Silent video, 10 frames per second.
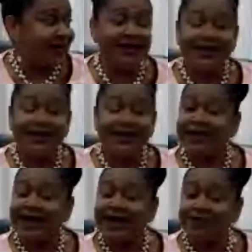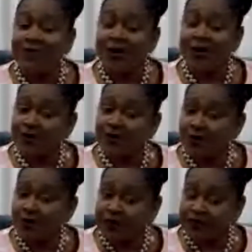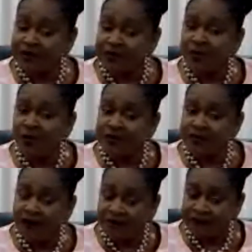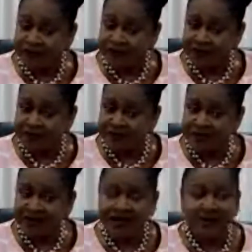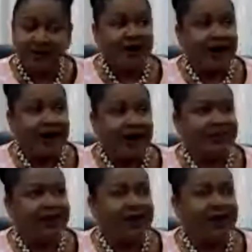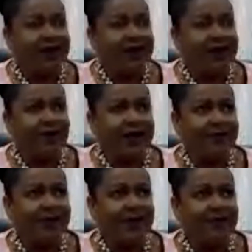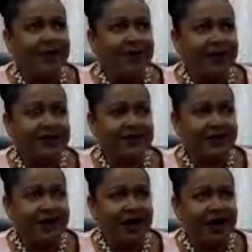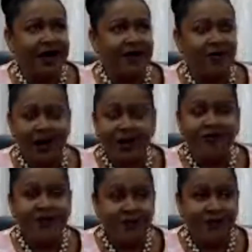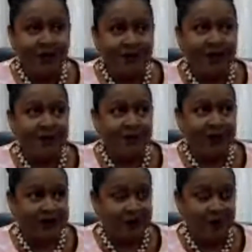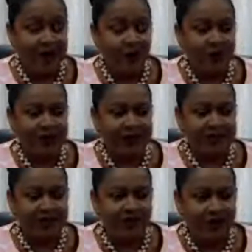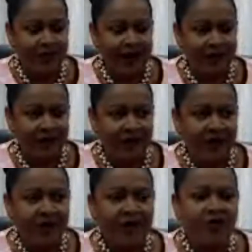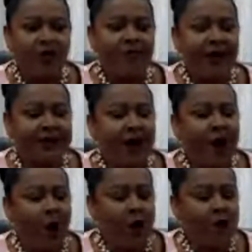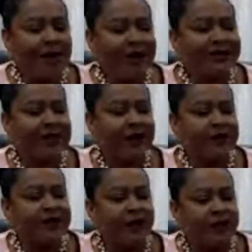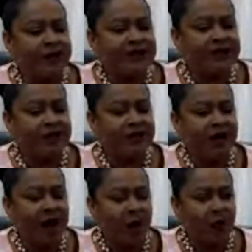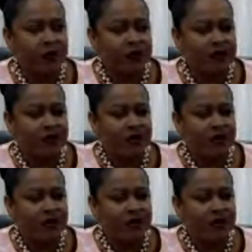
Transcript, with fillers: And I got that on more than one occasion going to conferences. And then I, when I became ambassador, well, even before I became ambassador, when I worked at the central bank, no matter how my secretary sent out